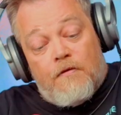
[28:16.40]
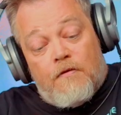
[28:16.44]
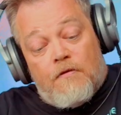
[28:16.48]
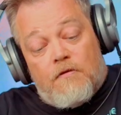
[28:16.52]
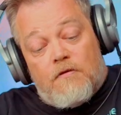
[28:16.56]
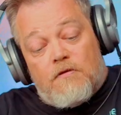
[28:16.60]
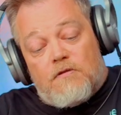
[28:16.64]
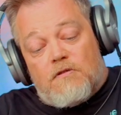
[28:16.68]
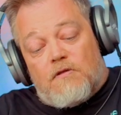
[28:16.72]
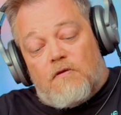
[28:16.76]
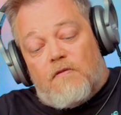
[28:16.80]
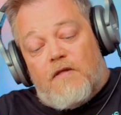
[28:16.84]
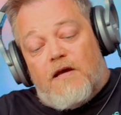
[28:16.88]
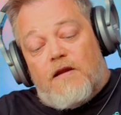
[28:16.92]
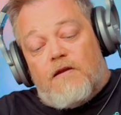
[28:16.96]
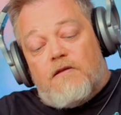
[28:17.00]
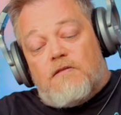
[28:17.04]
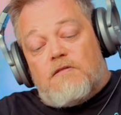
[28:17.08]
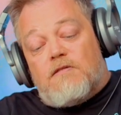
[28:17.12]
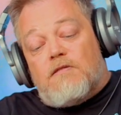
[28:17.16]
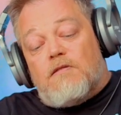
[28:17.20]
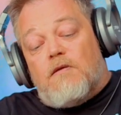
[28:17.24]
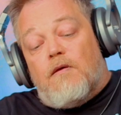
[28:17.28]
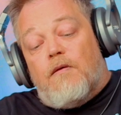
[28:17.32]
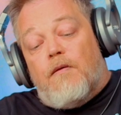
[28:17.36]
so that
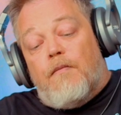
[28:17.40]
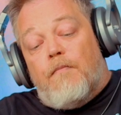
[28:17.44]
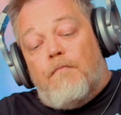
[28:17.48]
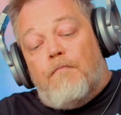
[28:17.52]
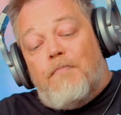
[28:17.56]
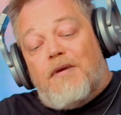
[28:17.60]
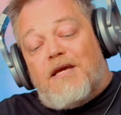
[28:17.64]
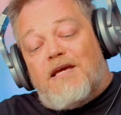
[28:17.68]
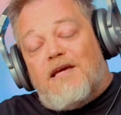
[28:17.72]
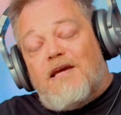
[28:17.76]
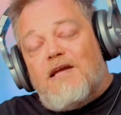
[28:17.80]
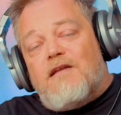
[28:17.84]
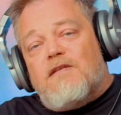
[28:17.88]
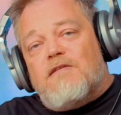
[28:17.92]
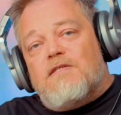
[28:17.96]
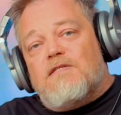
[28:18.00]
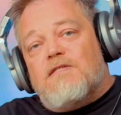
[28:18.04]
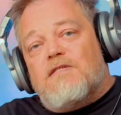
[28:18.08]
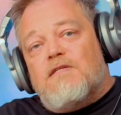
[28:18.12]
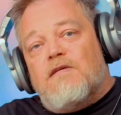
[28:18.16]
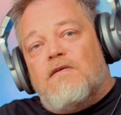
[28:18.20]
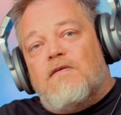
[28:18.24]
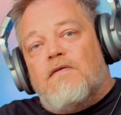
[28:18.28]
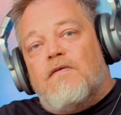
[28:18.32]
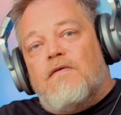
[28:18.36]
it
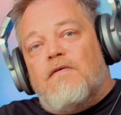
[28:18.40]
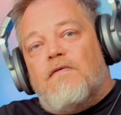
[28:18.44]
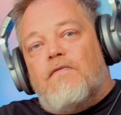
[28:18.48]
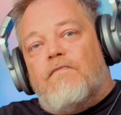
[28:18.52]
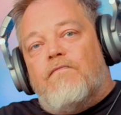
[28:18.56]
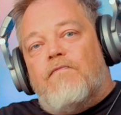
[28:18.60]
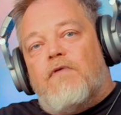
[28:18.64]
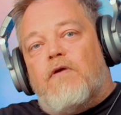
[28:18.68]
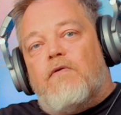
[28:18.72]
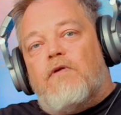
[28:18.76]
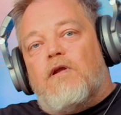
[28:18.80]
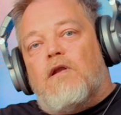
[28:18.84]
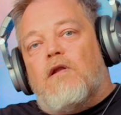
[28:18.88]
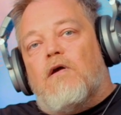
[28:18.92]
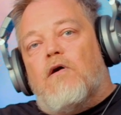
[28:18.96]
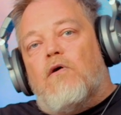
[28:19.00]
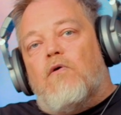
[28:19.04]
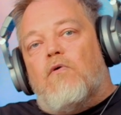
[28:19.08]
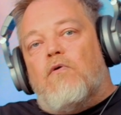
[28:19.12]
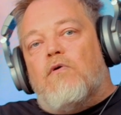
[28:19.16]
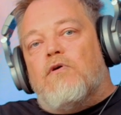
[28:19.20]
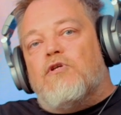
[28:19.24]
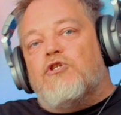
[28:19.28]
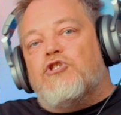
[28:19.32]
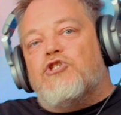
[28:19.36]
begins very
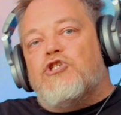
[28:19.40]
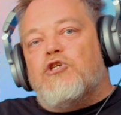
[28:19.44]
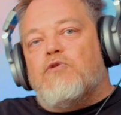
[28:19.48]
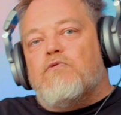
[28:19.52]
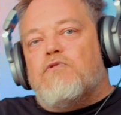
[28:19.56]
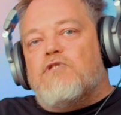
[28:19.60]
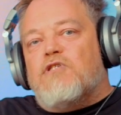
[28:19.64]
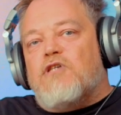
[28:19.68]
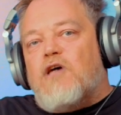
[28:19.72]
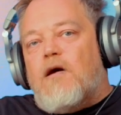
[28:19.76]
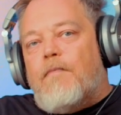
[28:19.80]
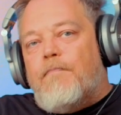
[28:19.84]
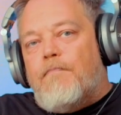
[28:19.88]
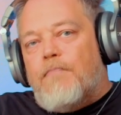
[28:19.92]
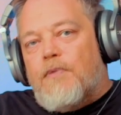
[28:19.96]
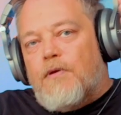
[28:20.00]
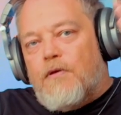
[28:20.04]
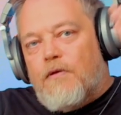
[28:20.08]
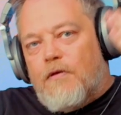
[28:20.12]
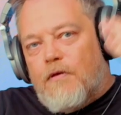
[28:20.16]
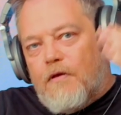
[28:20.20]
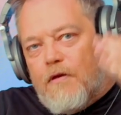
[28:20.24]
low, shoots up,